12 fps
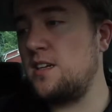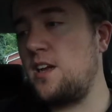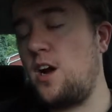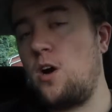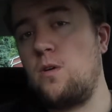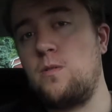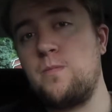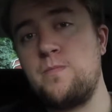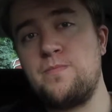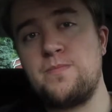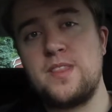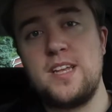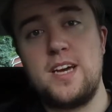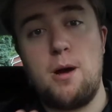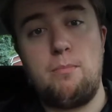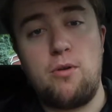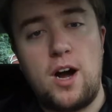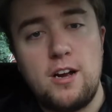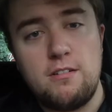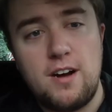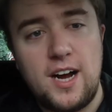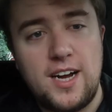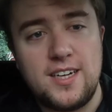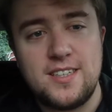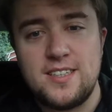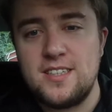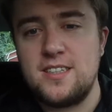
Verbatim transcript: So it's a bright red,